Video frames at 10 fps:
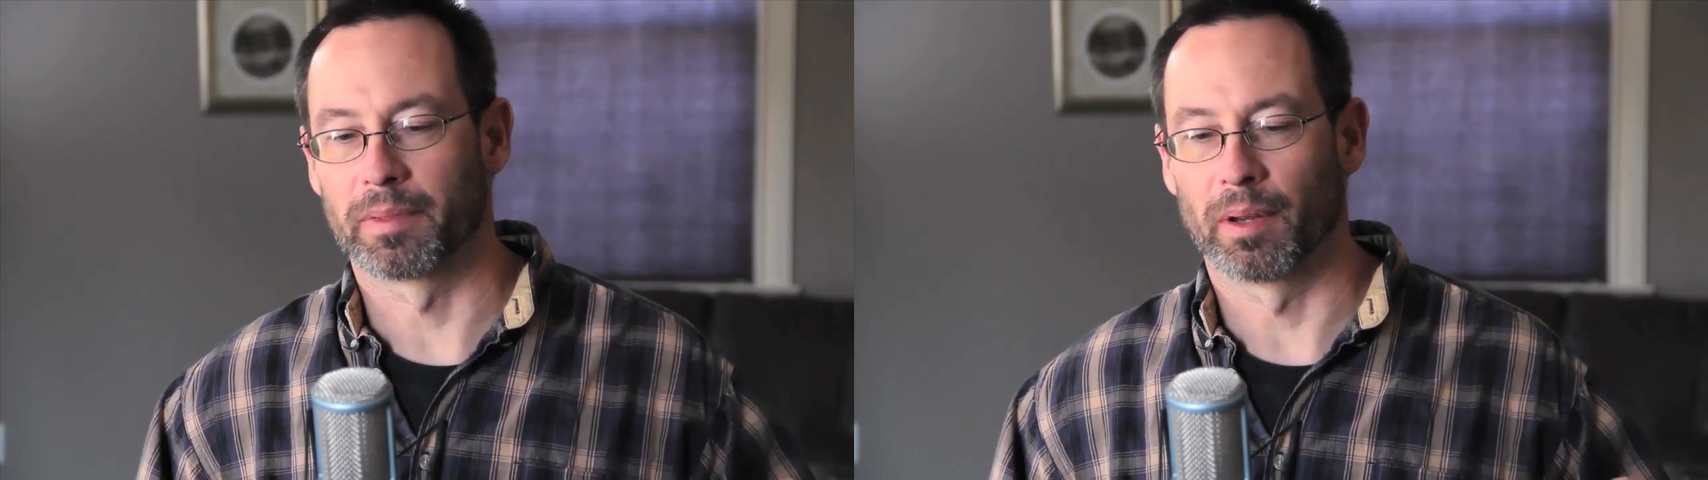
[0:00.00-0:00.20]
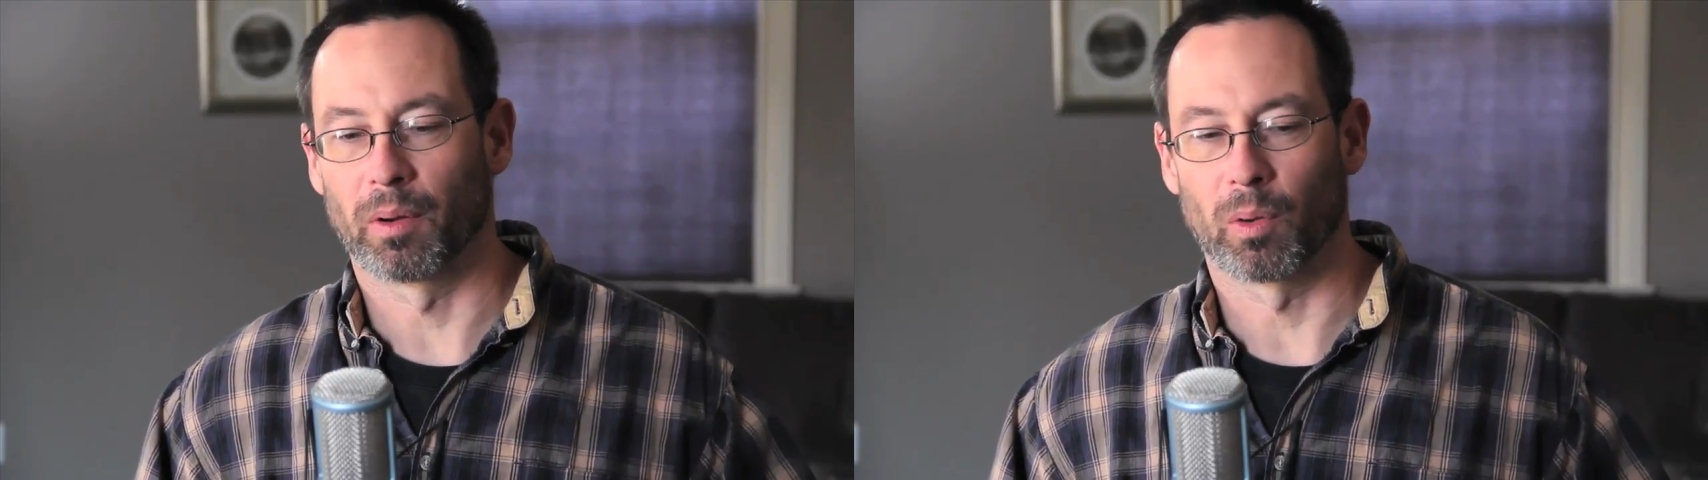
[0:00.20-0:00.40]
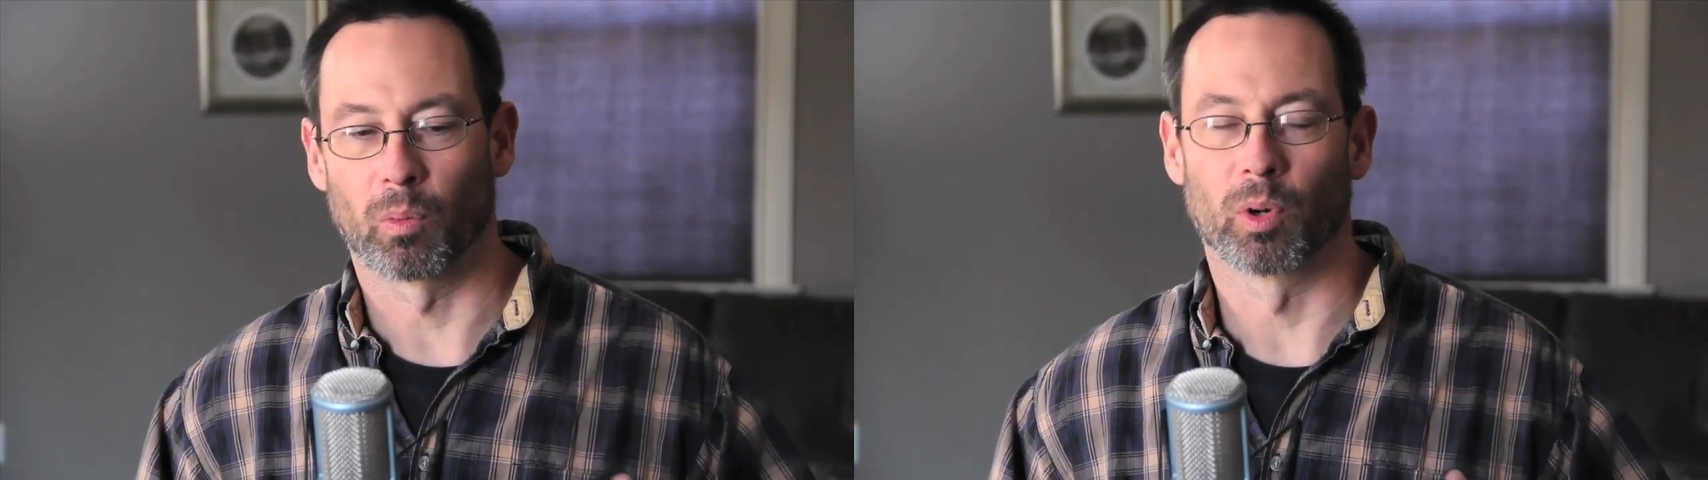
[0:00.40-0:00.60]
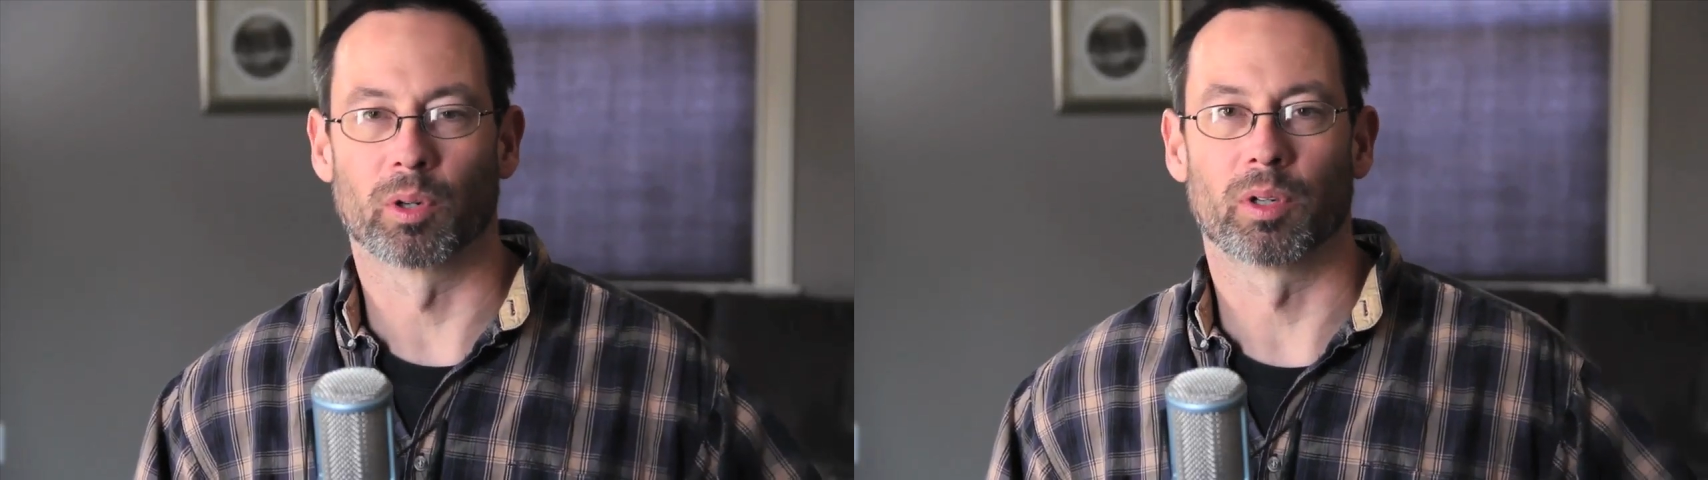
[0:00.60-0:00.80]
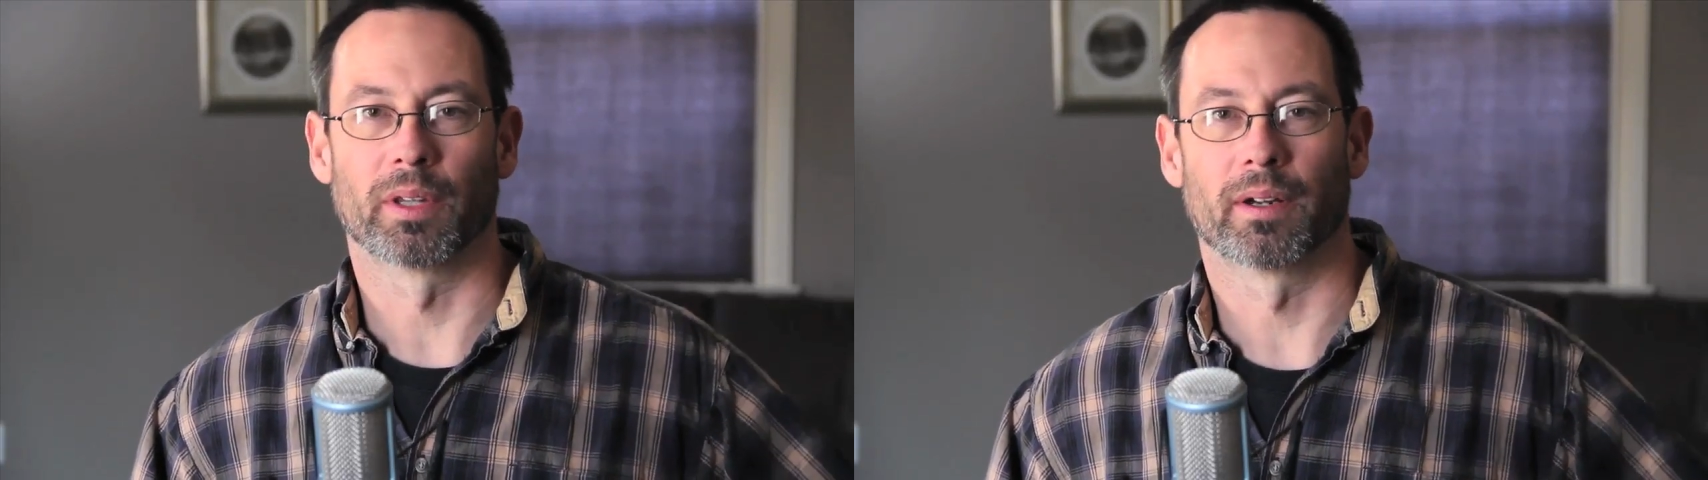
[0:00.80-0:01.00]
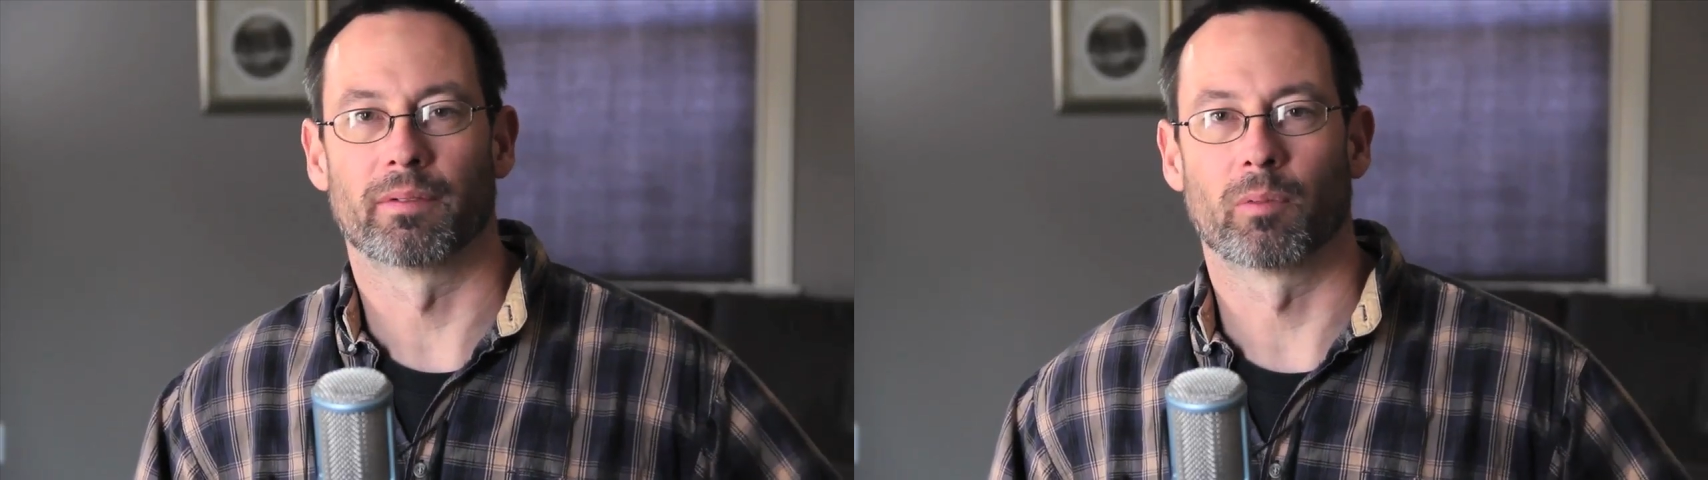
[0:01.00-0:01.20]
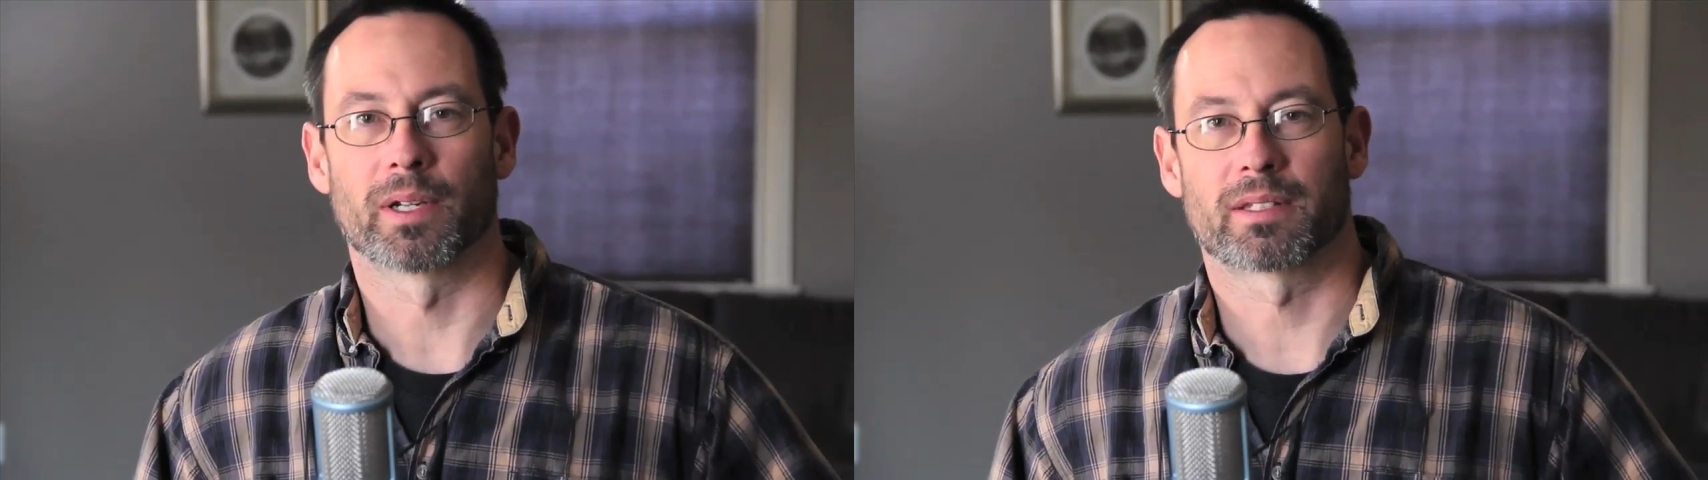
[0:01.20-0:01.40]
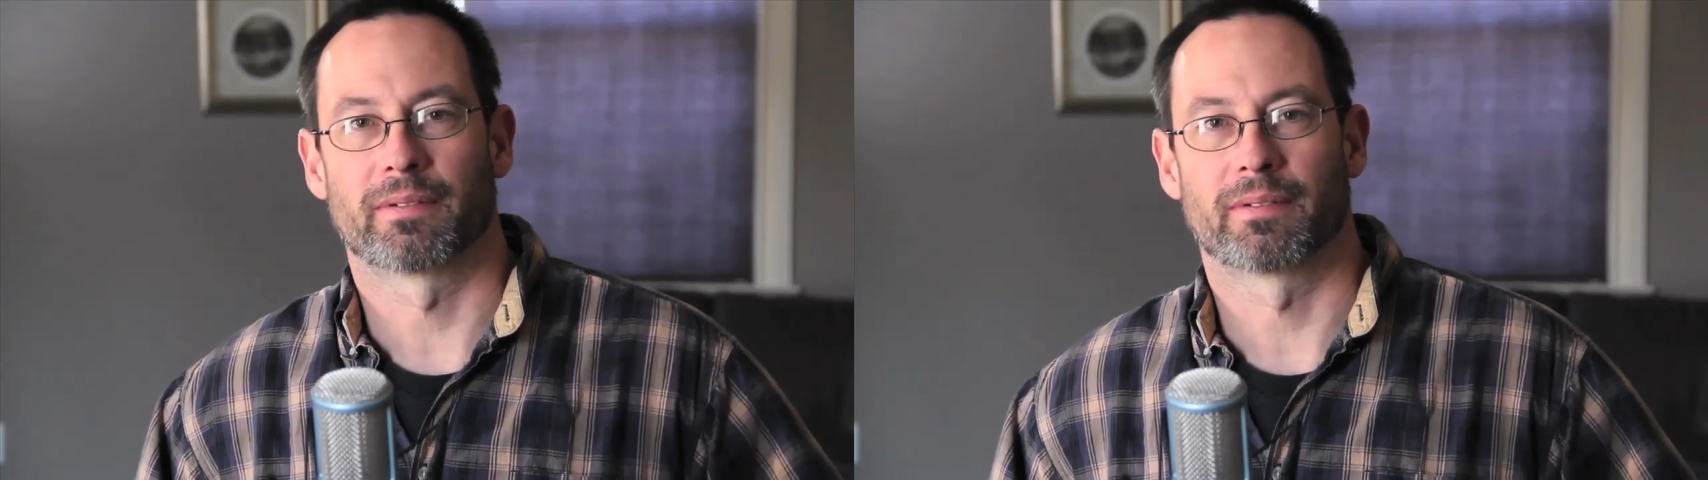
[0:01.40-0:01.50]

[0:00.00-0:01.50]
the whole world of what's